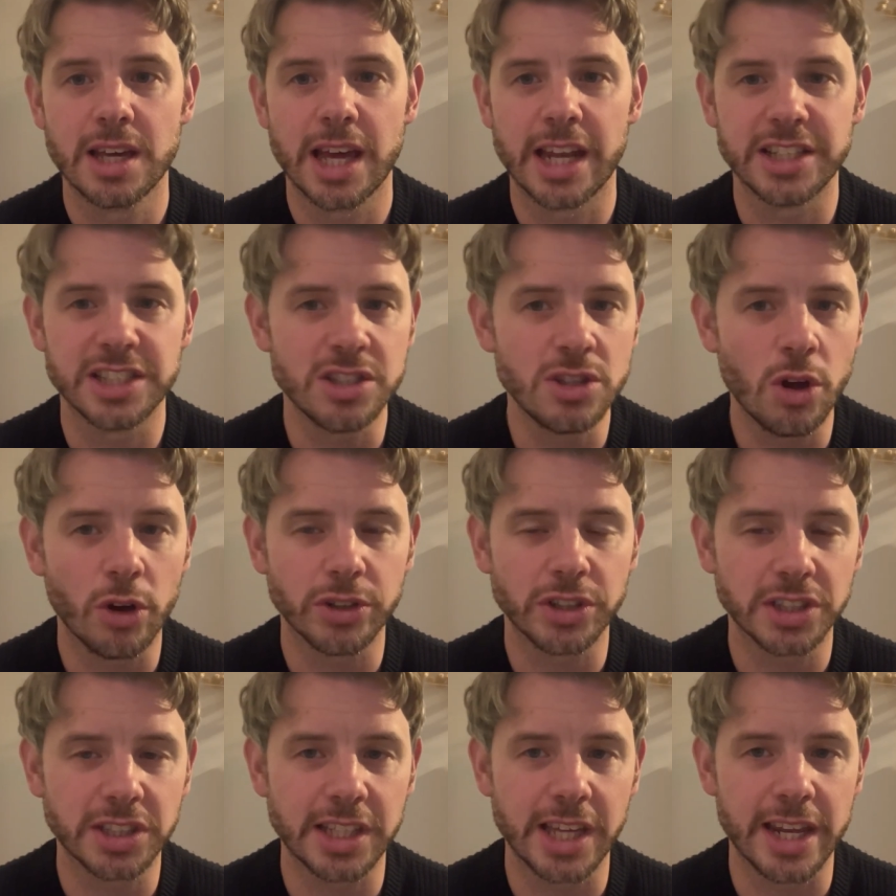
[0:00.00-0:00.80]
and it's not
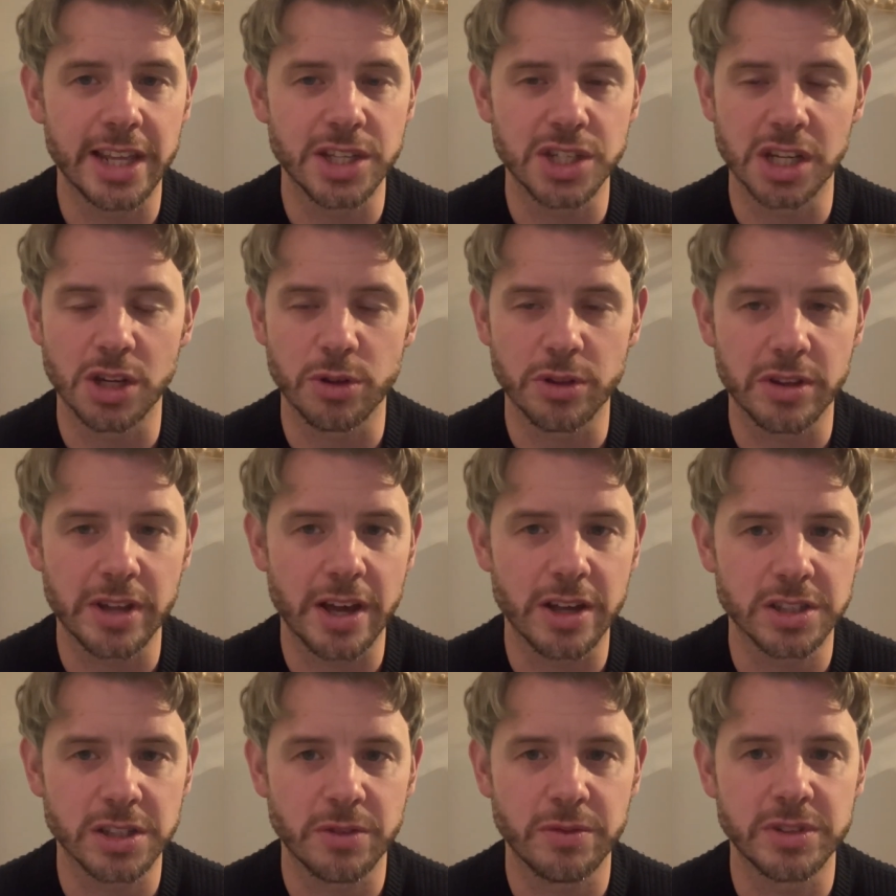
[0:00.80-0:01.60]
just the energy, although
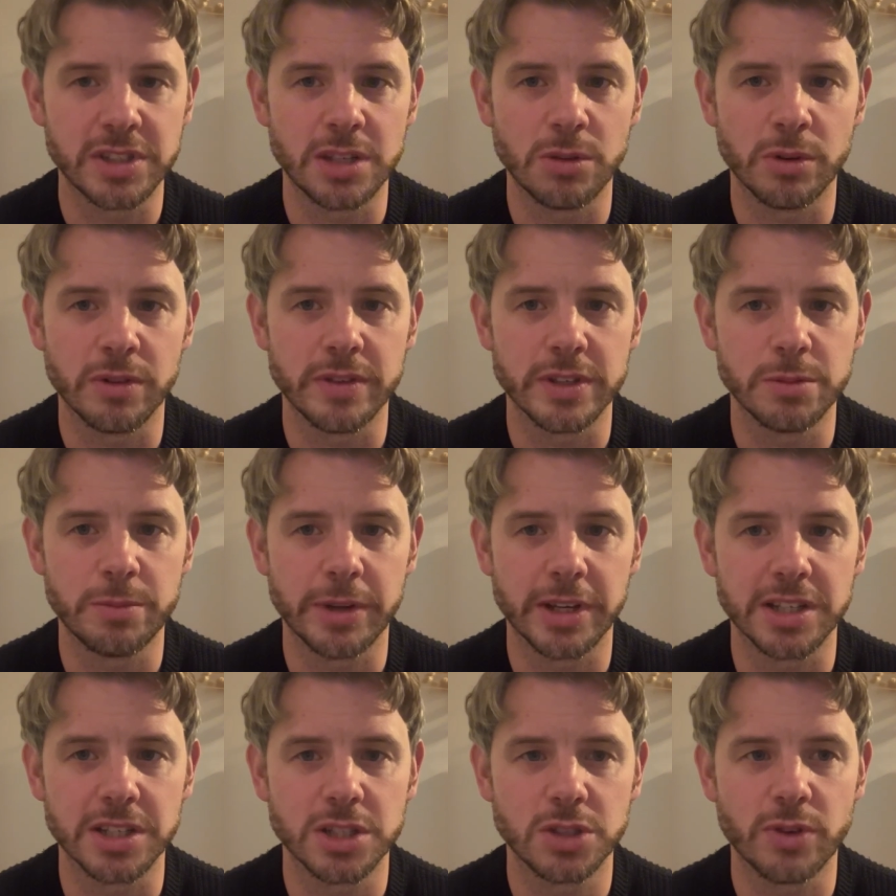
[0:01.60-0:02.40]
that was obviously one of his
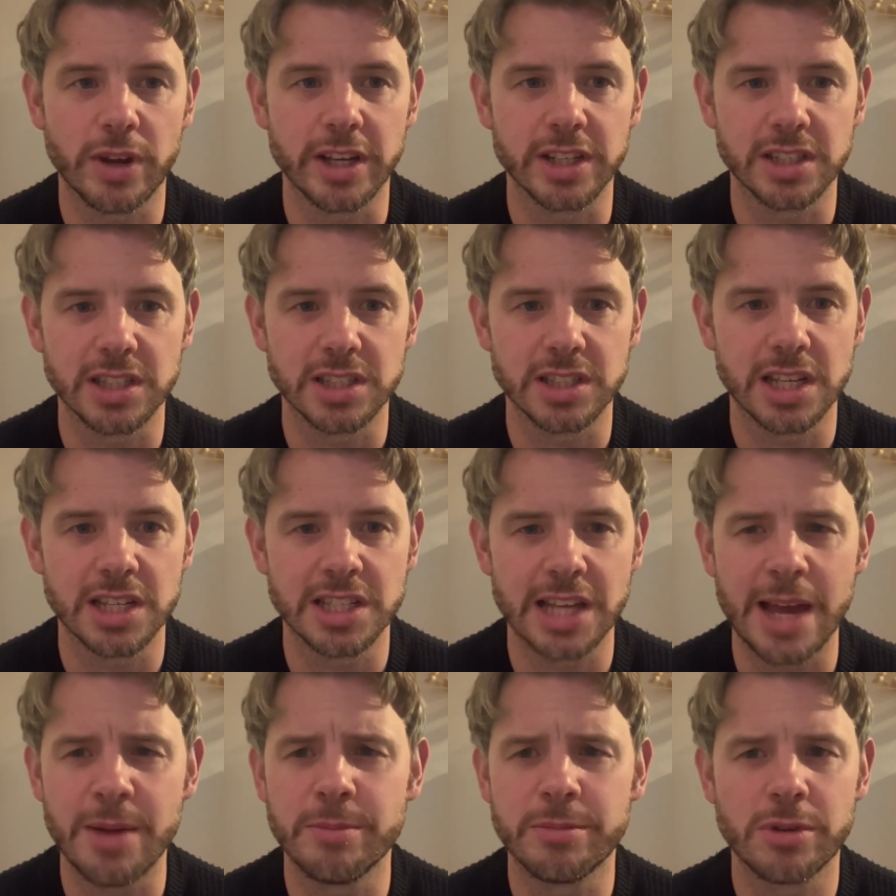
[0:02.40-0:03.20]
biggest strengths, it's his
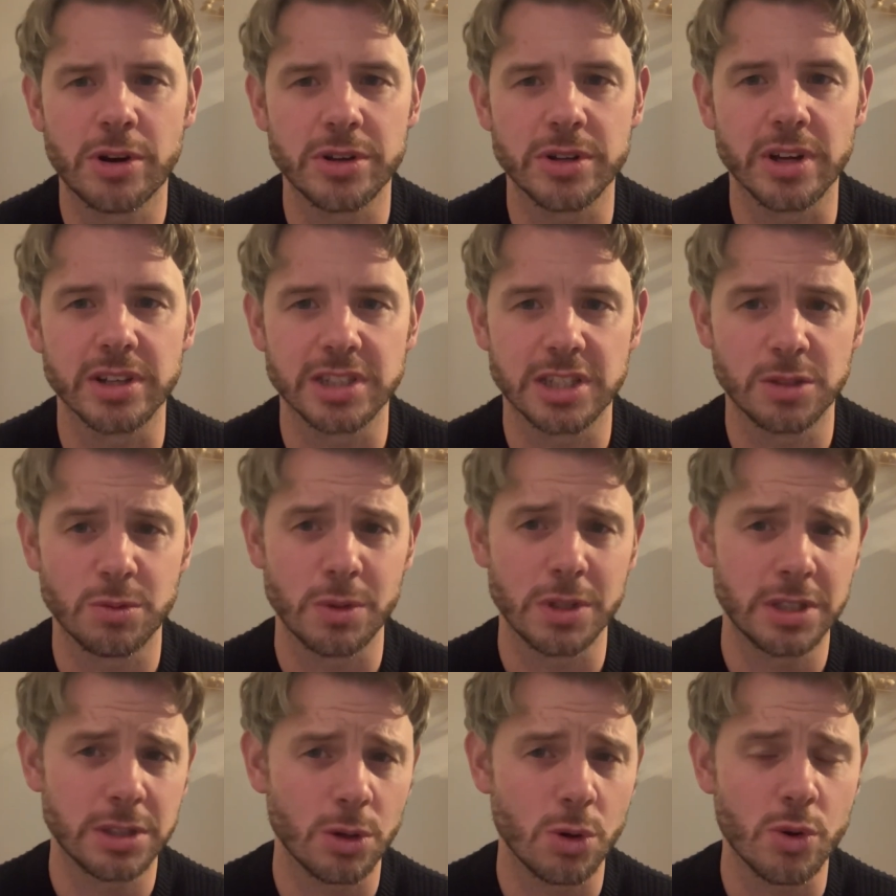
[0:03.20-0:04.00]
end product, as we
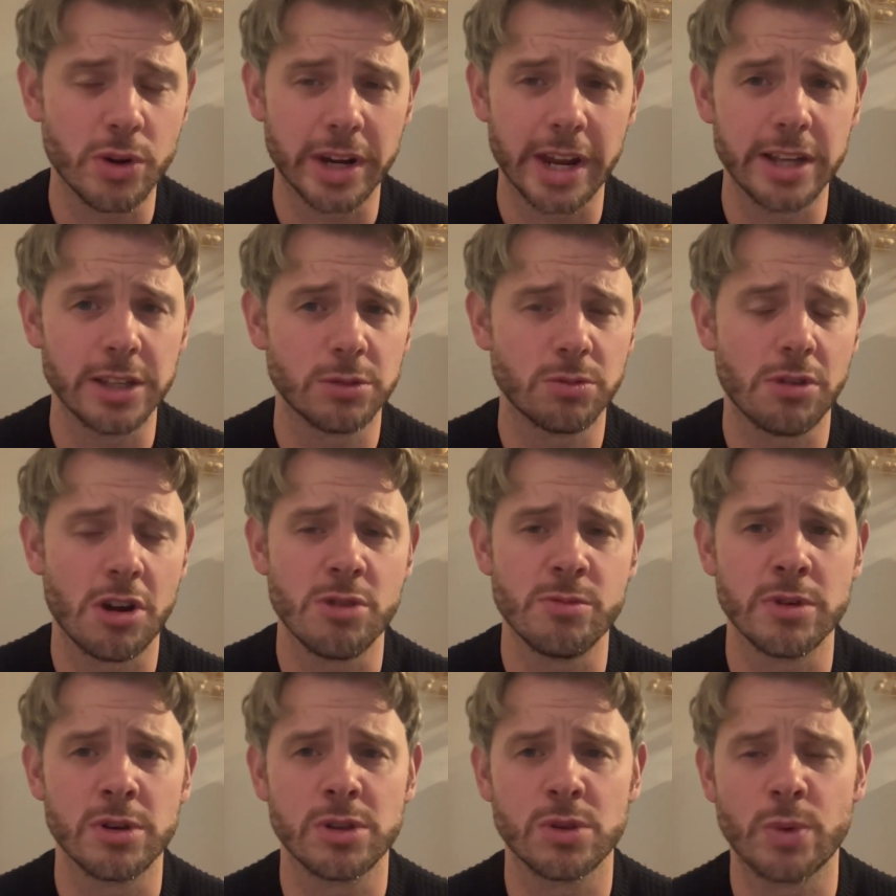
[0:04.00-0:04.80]
saw against
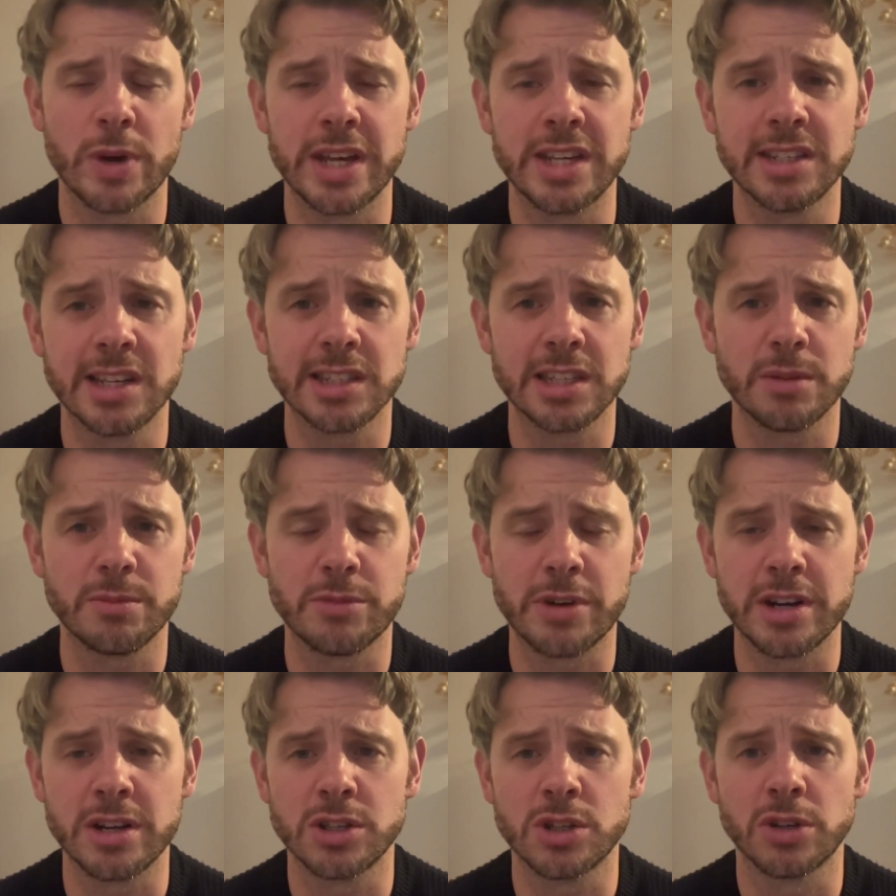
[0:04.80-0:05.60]
Roma, the way he set up
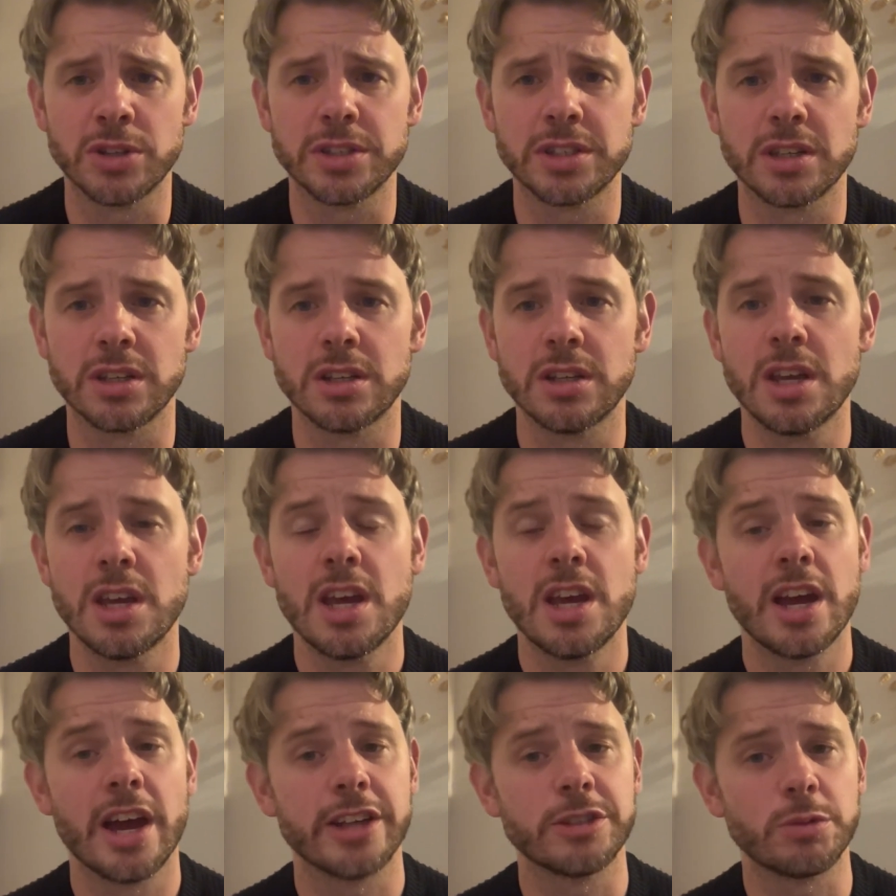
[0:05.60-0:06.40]
Brennan Johnson,
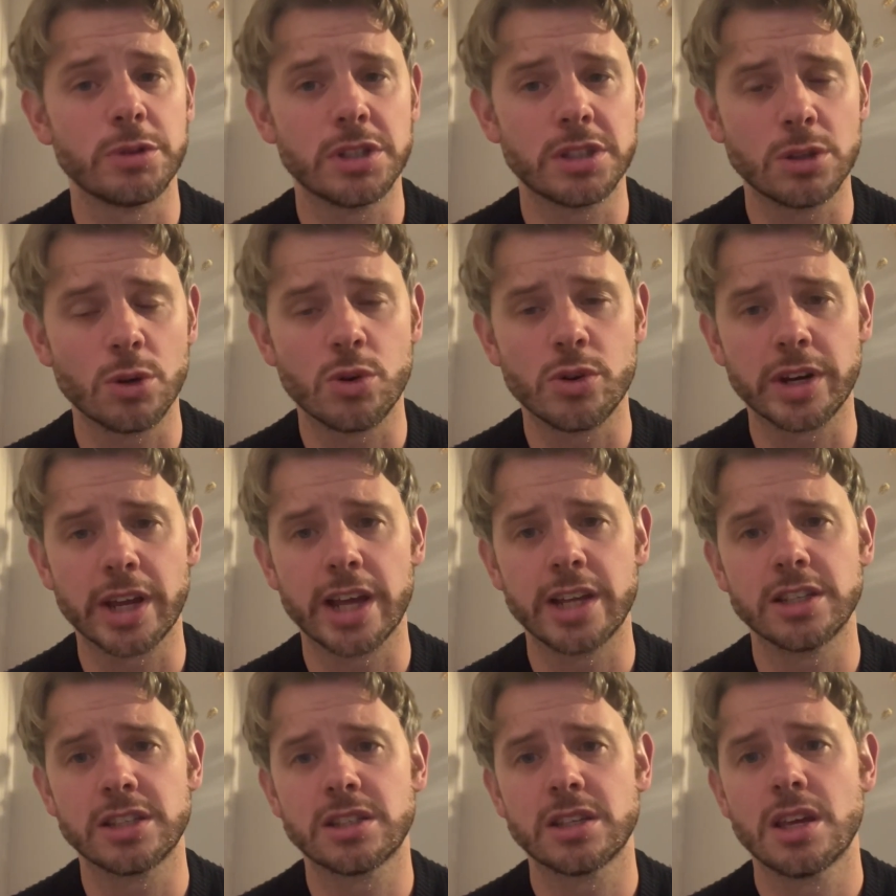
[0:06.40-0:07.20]
as we saw
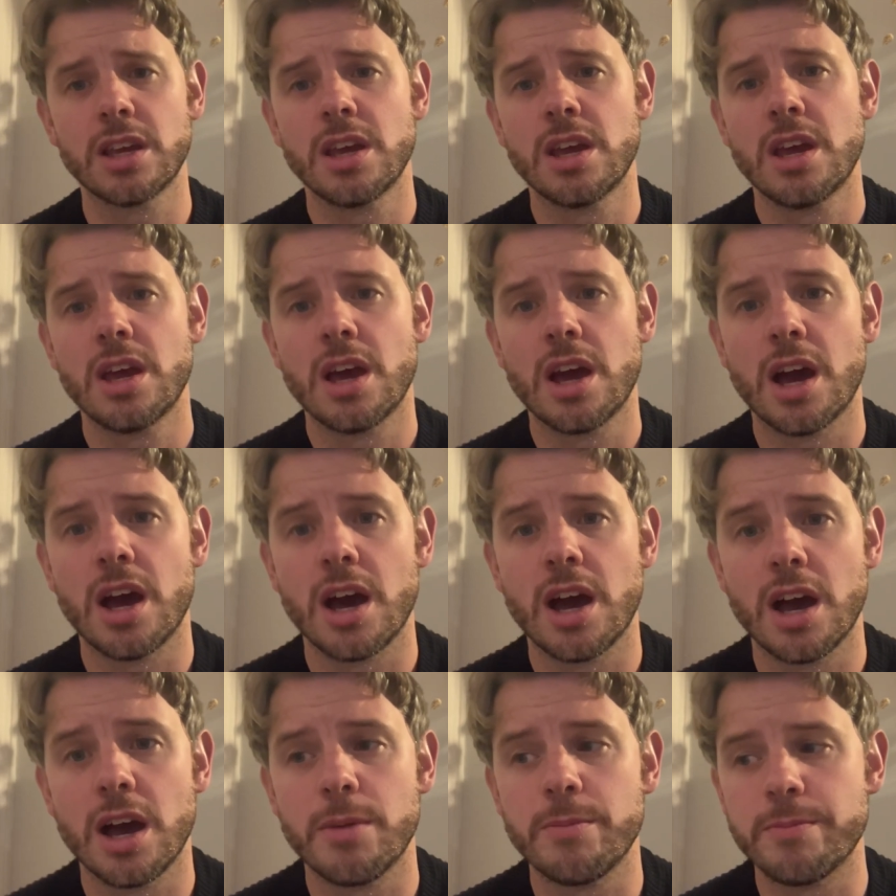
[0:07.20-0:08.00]
against
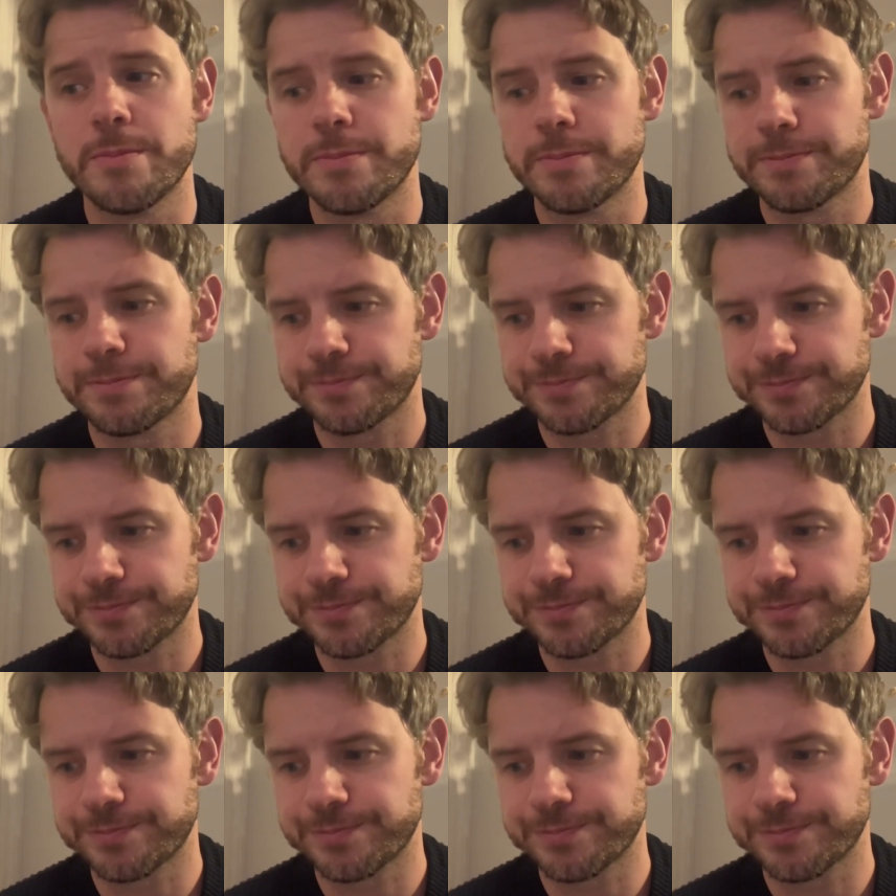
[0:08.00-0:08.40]
Man